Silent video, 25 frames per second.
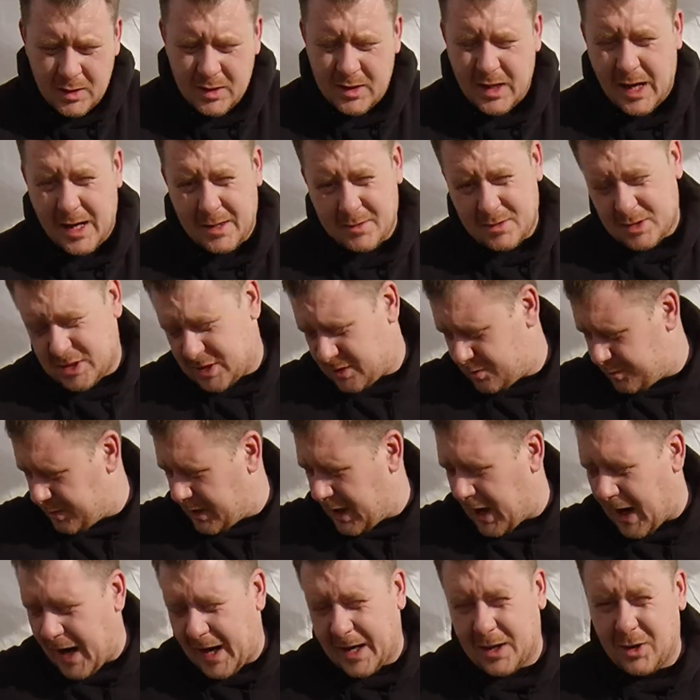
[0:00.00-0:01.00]
That's my
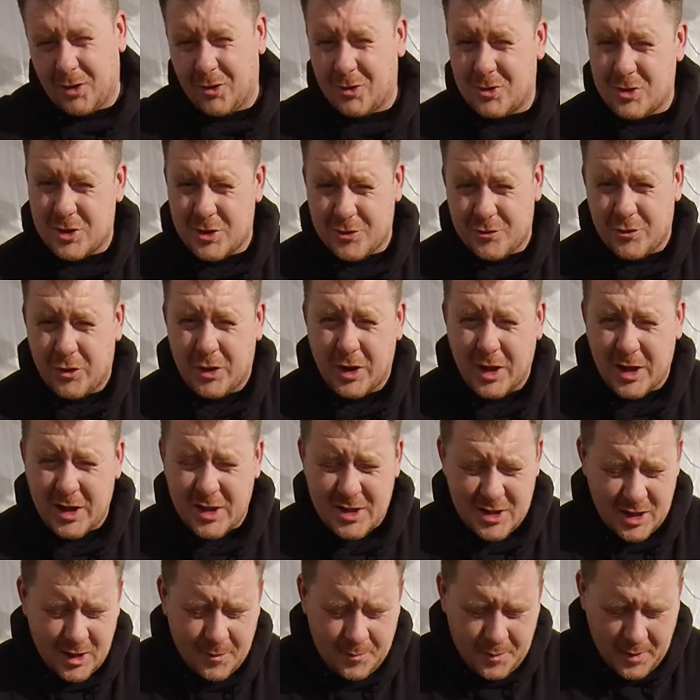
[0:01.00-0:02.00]
Hilux is running a
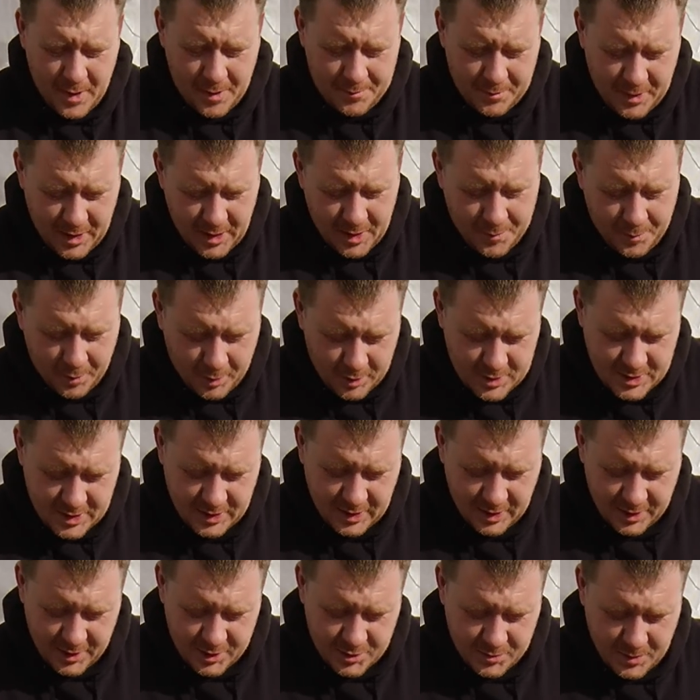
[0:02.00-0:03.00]
GPM gearbox
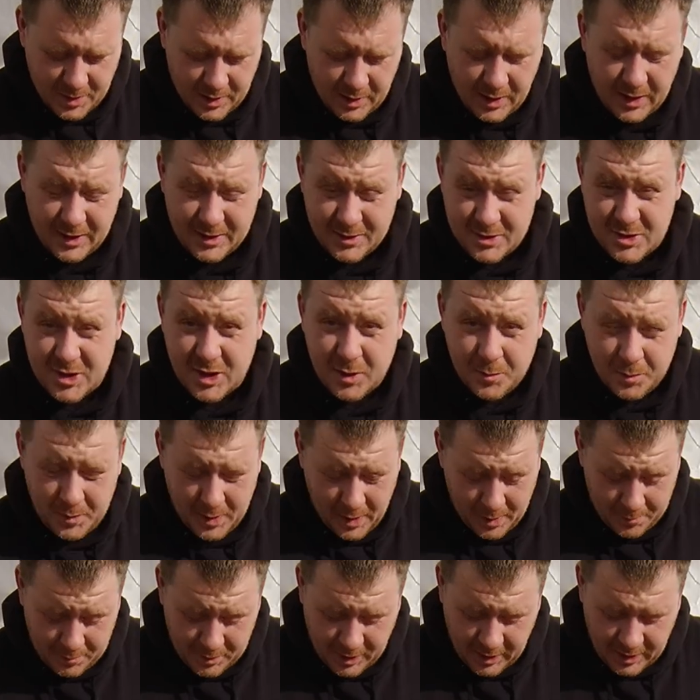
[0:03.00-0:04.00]
in it as well, and
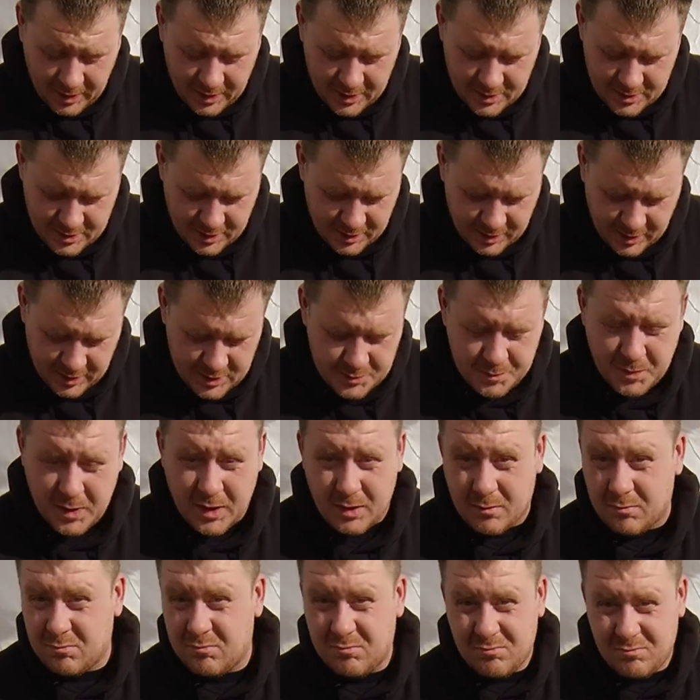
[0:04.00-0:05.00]
GPM gears, and it's
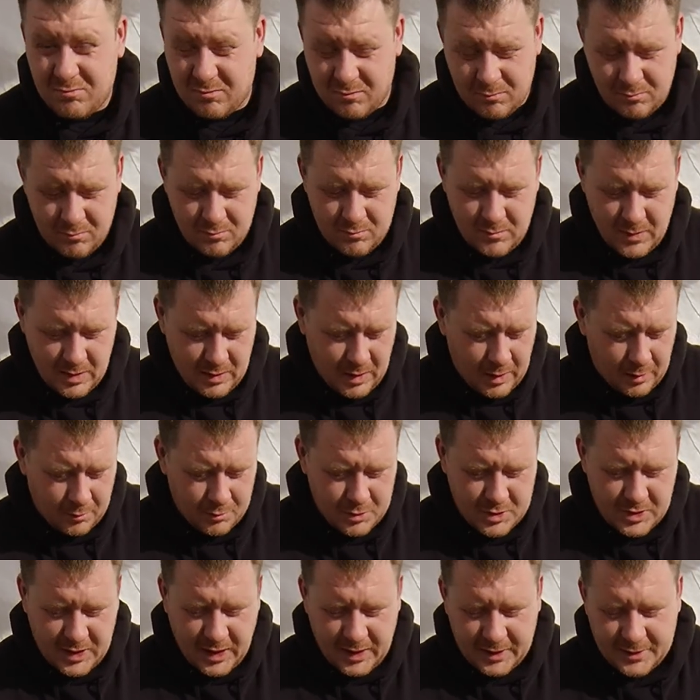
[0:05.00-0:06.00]
been
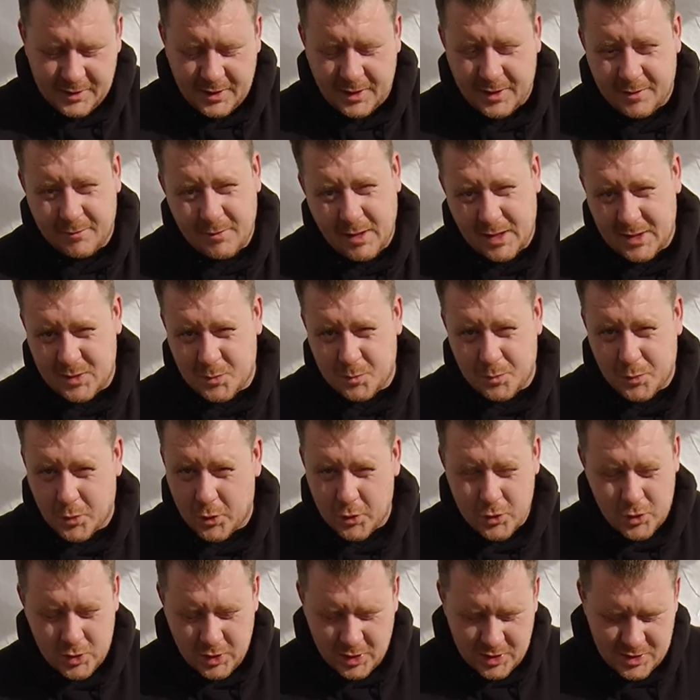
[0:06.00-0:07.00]
outstanding. That's
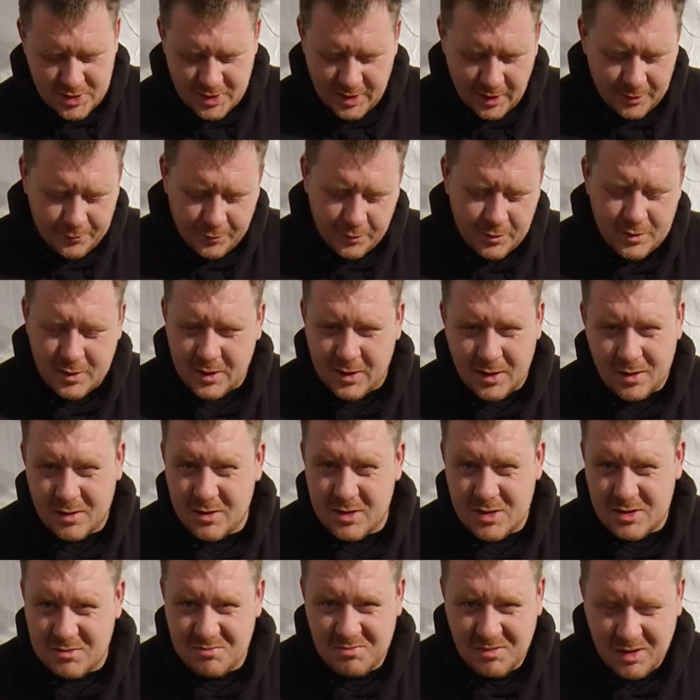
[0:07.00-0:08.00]
brushless and everything, and
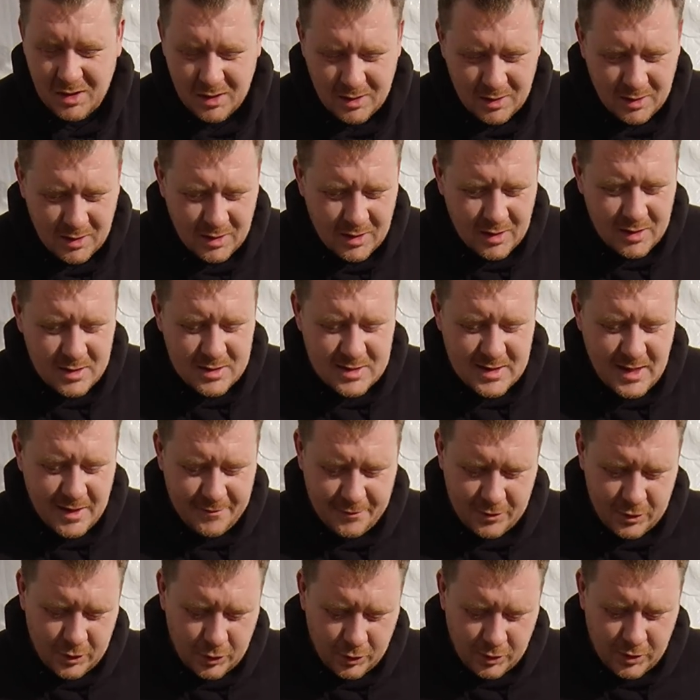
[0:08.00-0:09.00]
it's
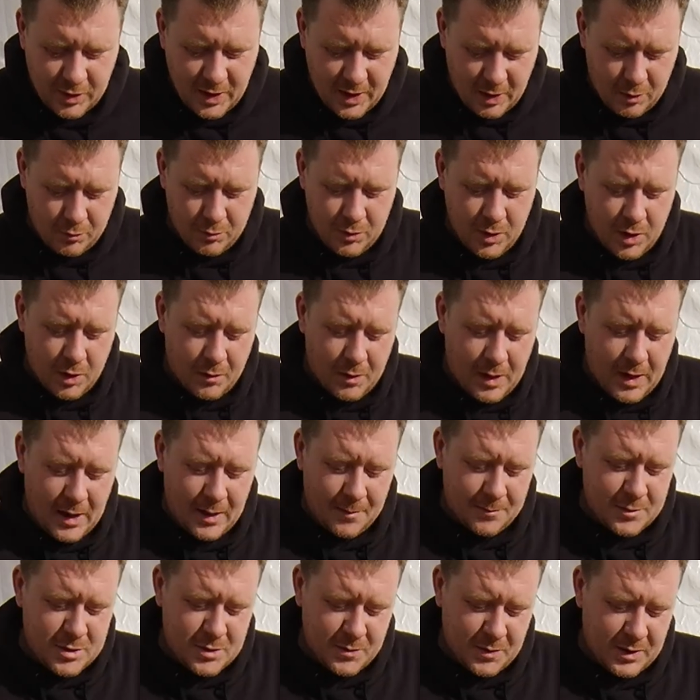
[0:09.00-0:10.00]
never done no
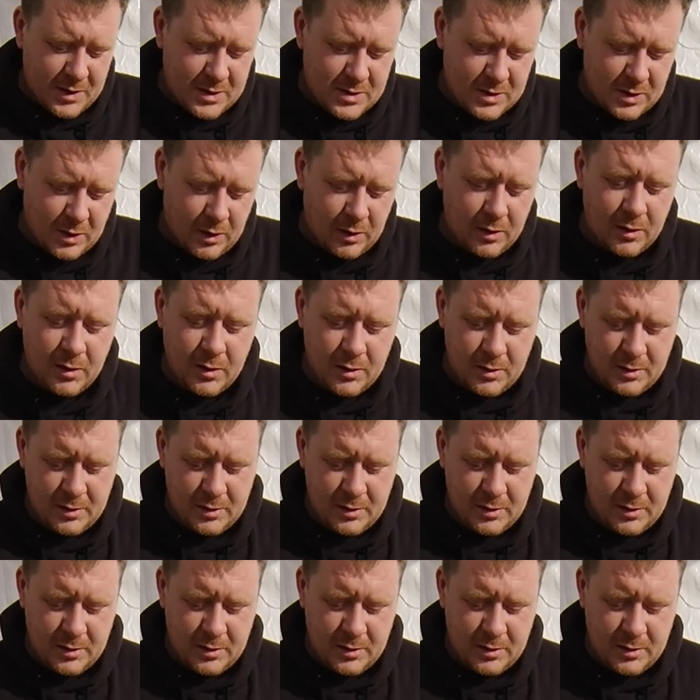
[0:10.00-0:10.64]
harm to it at all.